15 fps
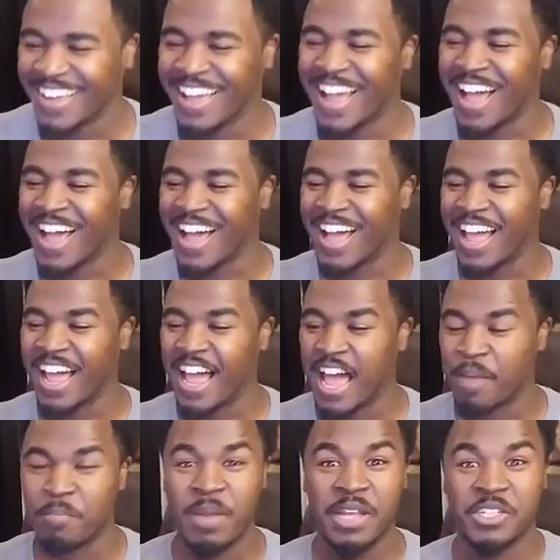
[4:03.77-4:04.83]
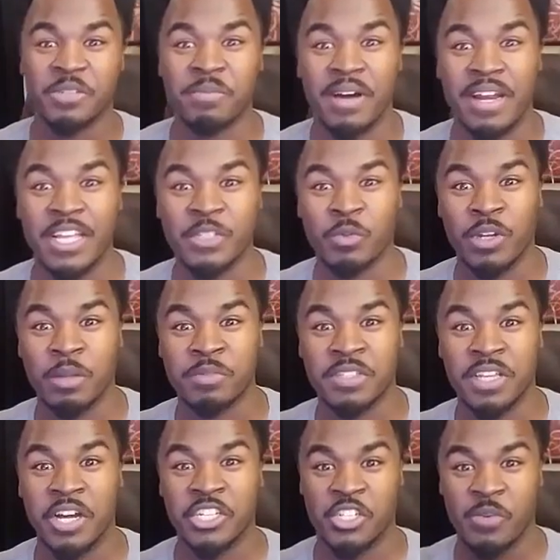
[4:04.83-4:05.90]
ah, I bet you money, it's one of them
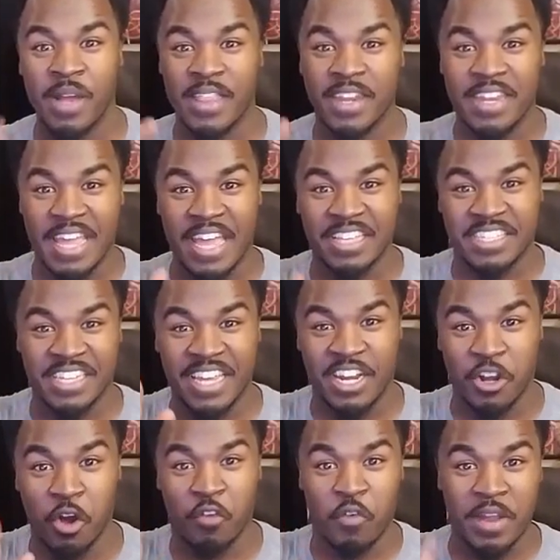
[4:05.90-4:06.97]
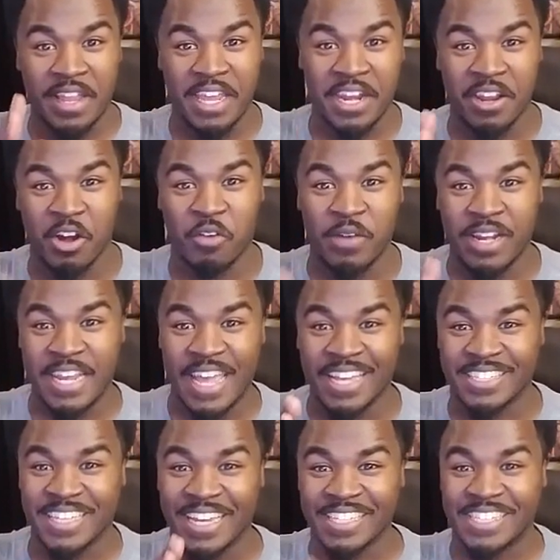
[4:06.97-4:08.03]
songs you had to dance and get it over with, get it over with, dance,
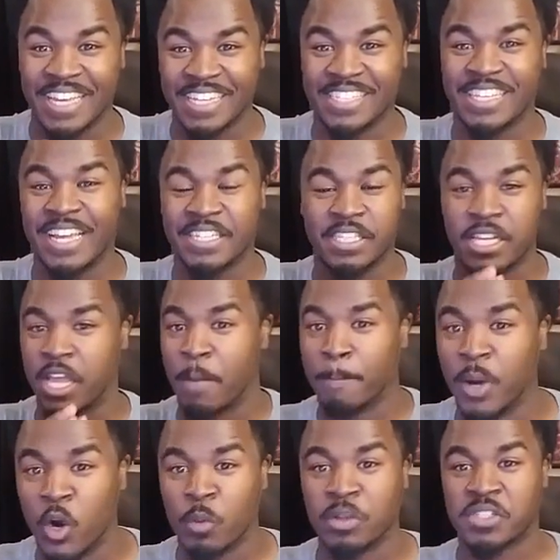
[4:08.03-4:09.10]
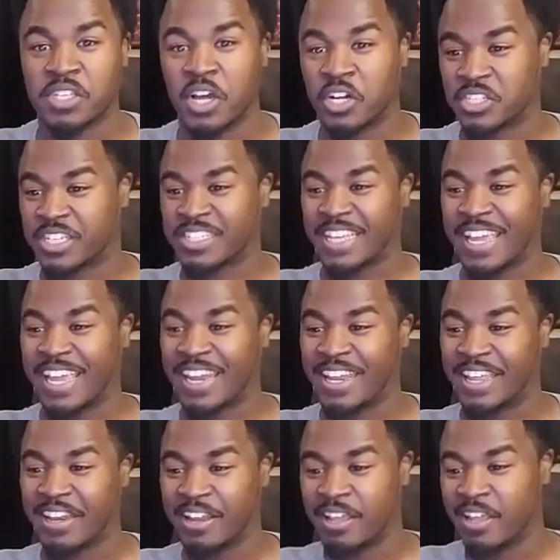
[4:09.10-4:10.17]
dance, dance, dance, and then boom, the song just
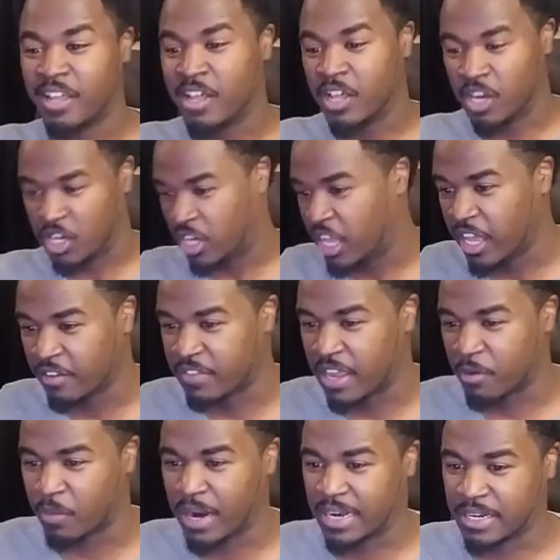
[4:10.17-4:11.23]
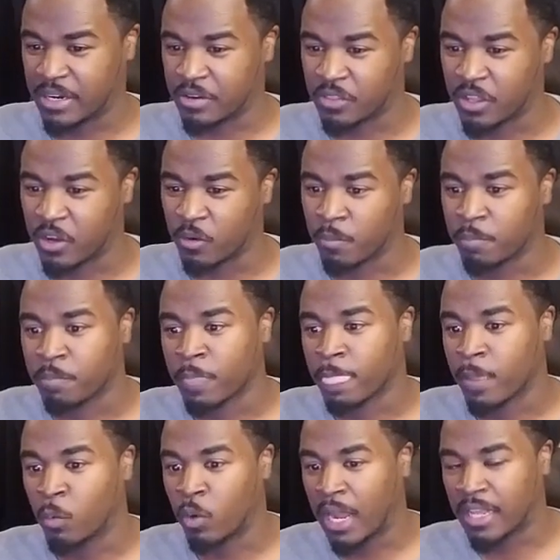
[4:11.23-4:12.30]
ended. Love that right there, though.
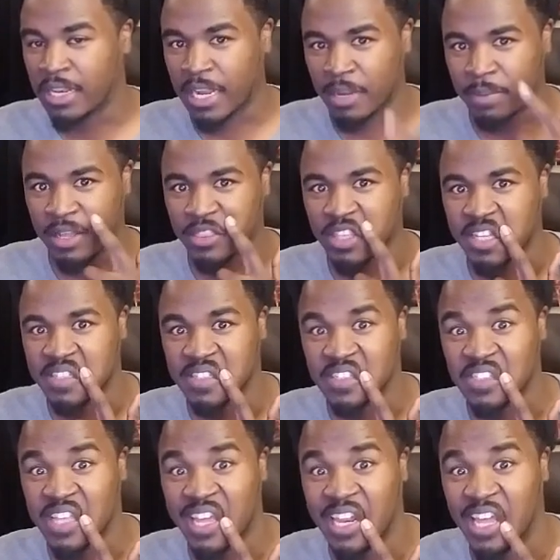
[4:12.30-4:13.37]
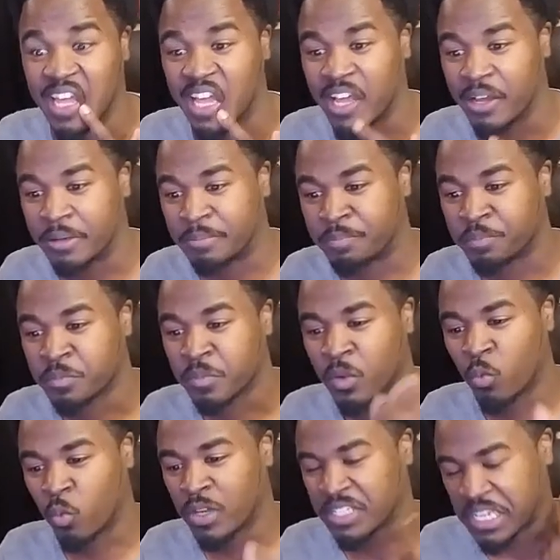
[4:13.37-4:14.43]
What I like about this is that um,
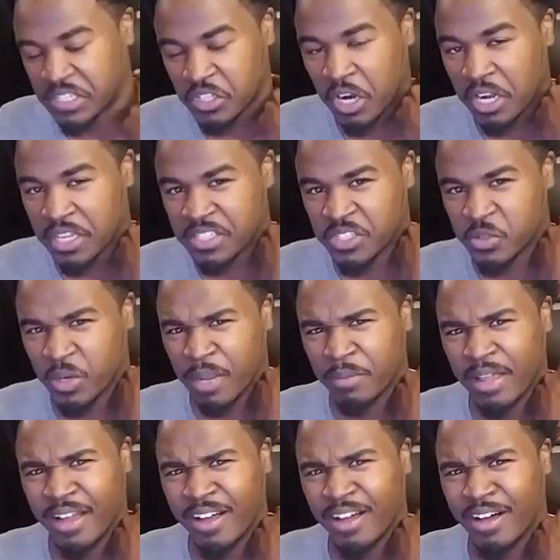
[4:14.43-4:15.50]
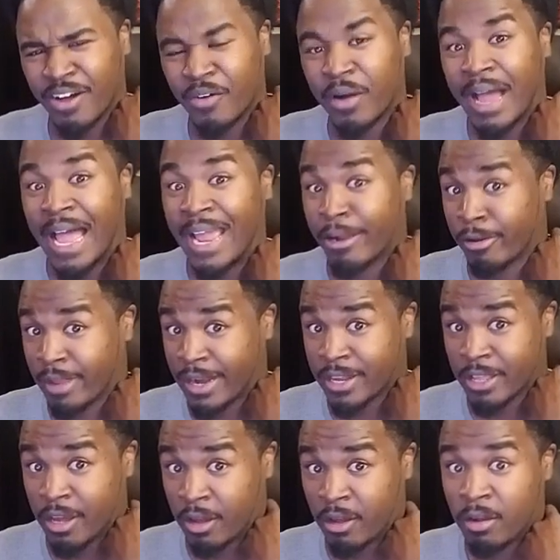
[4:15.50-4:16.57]
once I start listening to it, I'm like, oh, I ain't gonna lie to
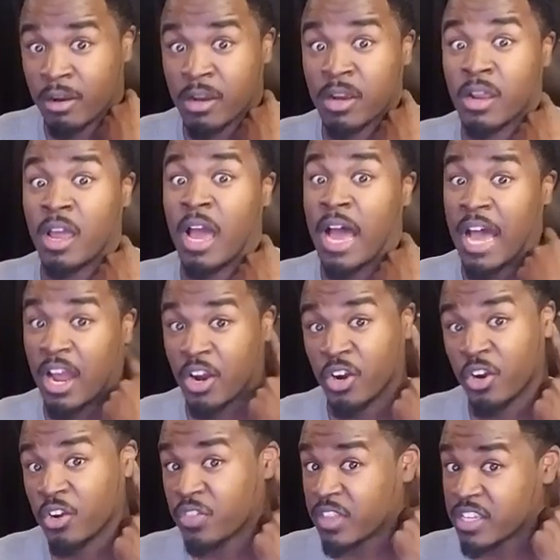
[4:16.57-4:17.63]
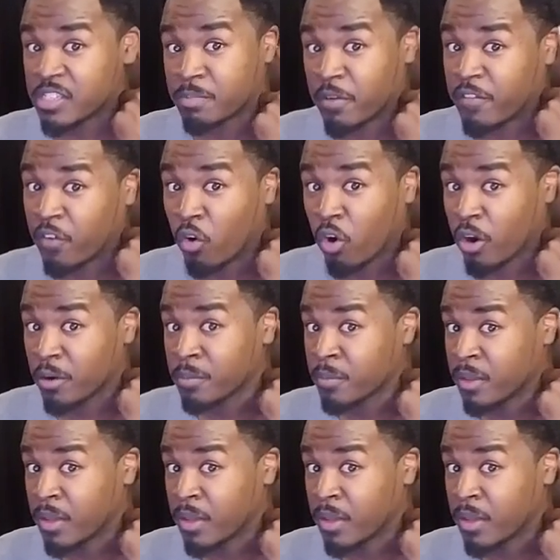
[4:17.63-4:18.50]
y'all. I heard this before,